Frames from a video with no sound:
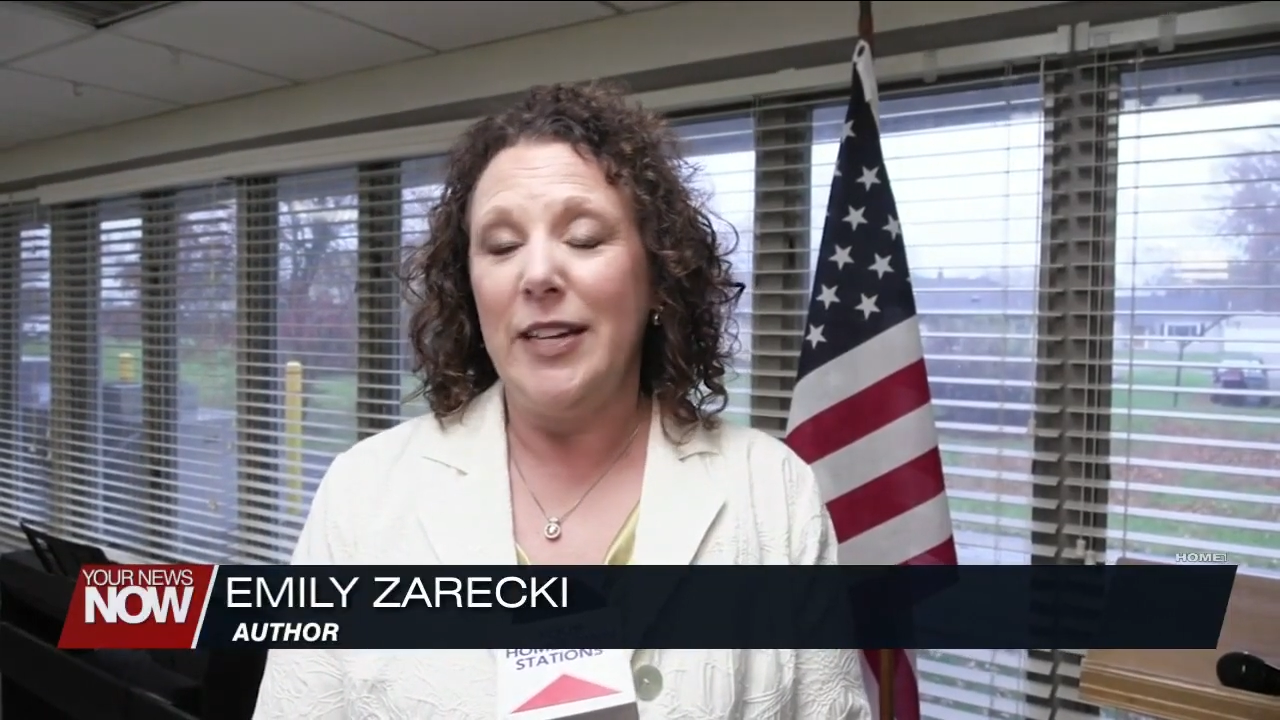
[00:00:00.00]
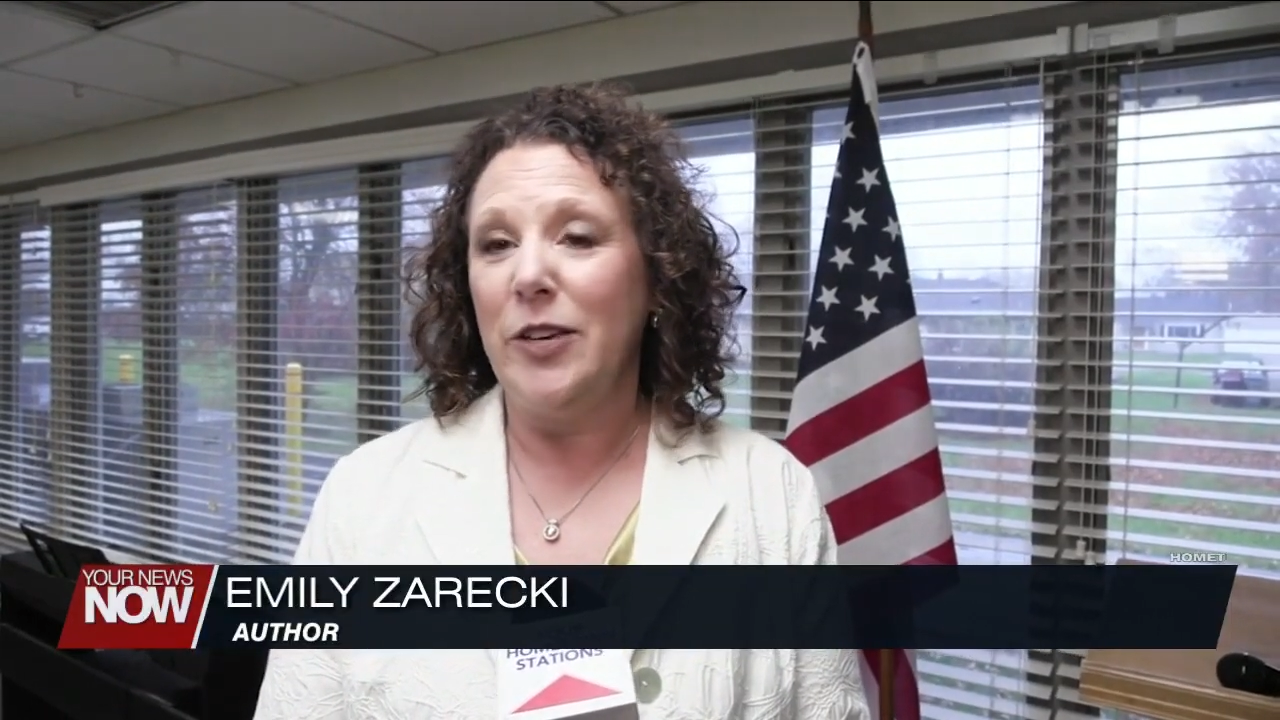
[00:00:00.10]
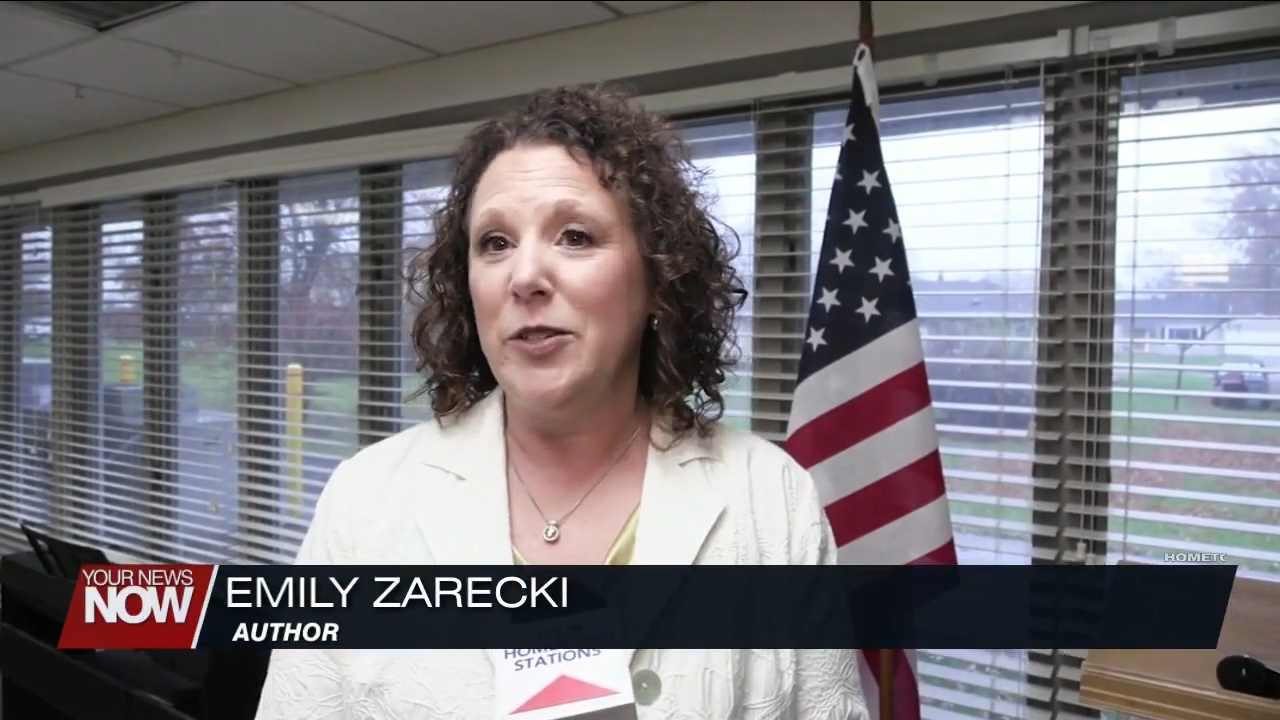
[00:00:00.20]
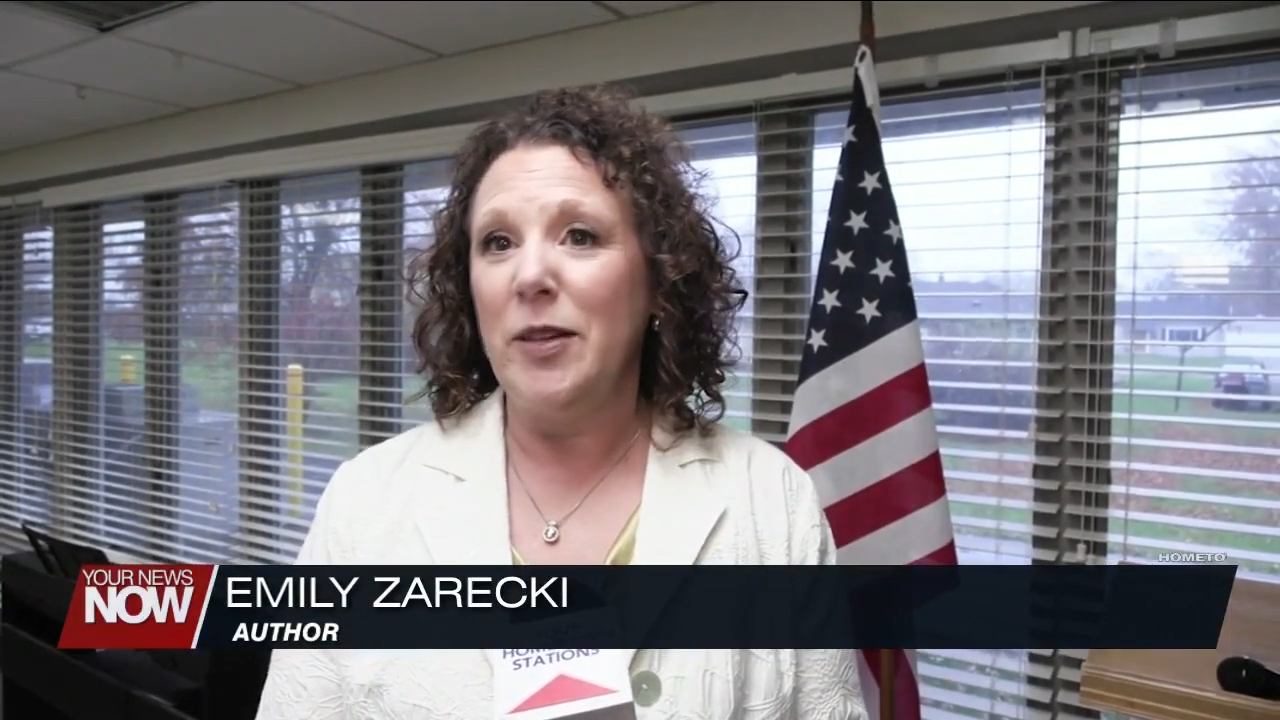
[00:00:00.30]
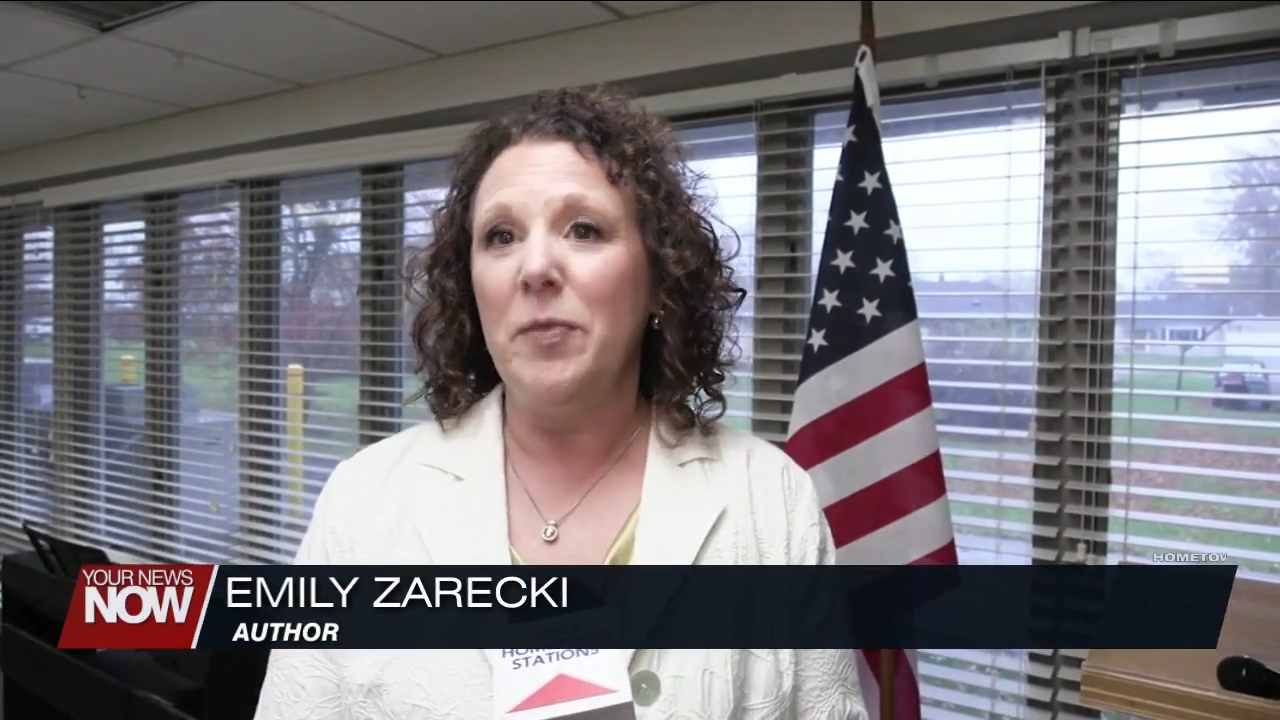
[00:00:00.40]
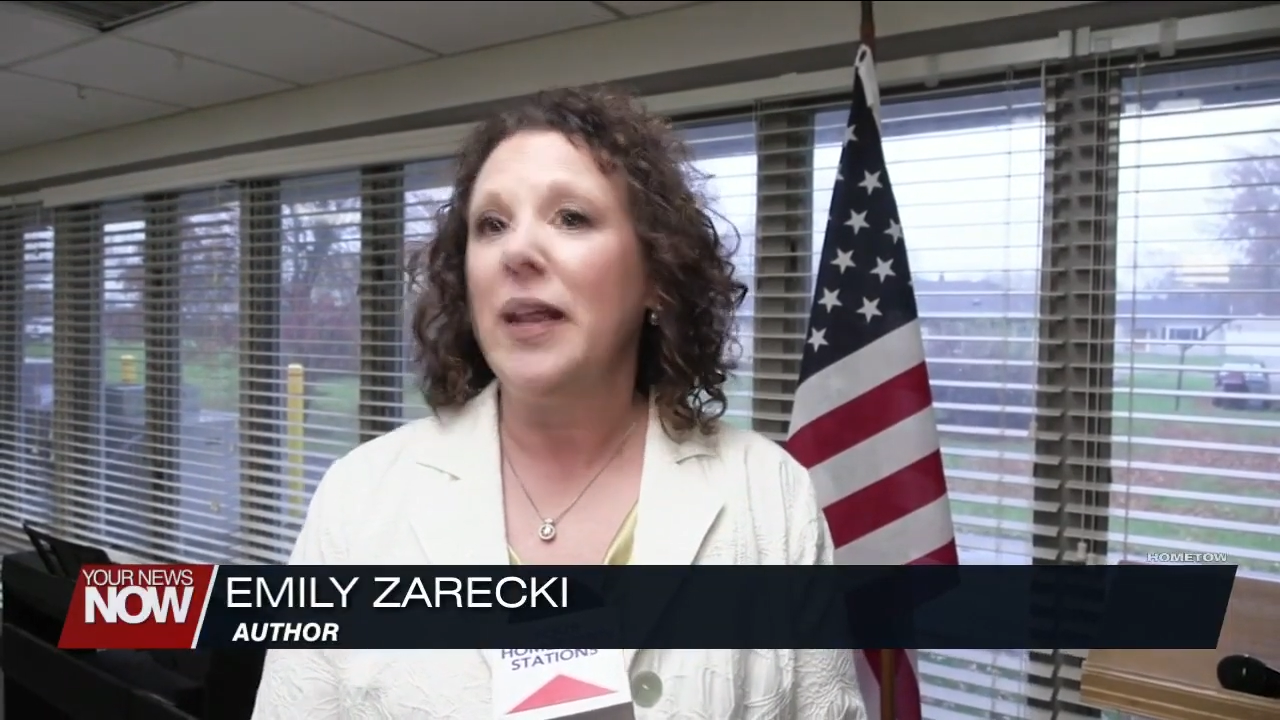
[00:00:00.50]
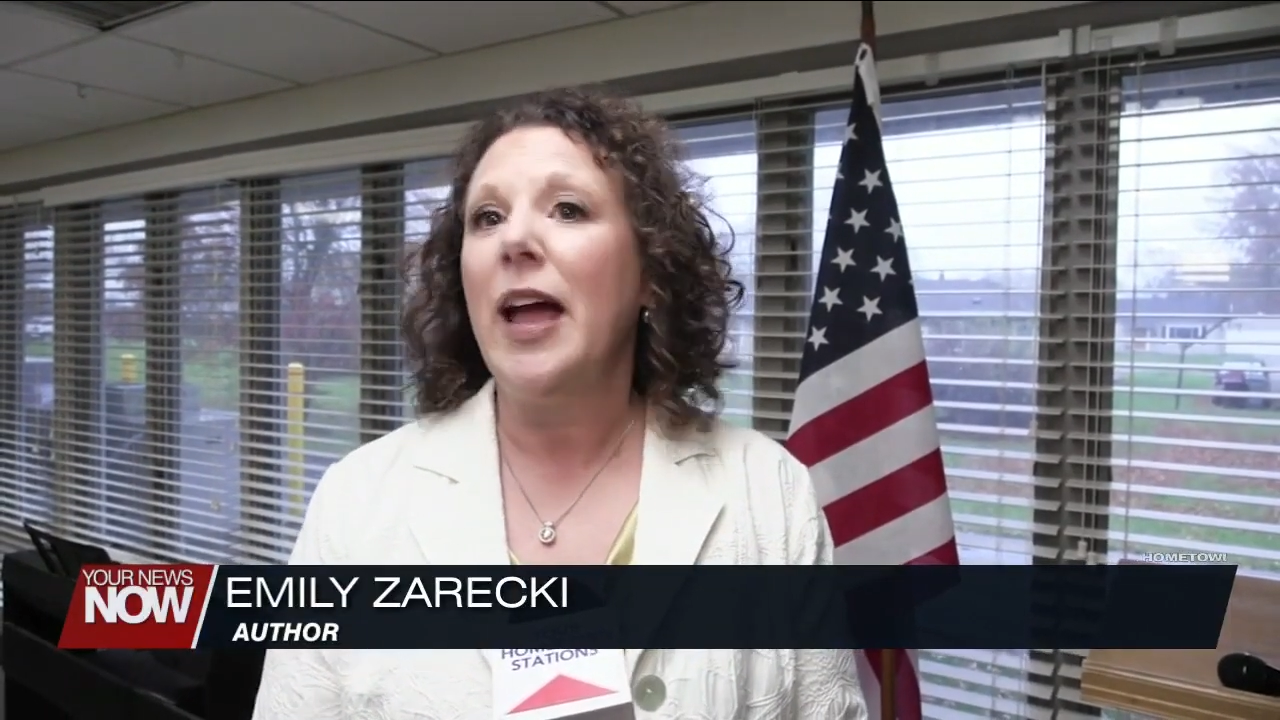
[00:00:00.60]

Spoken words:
you know, something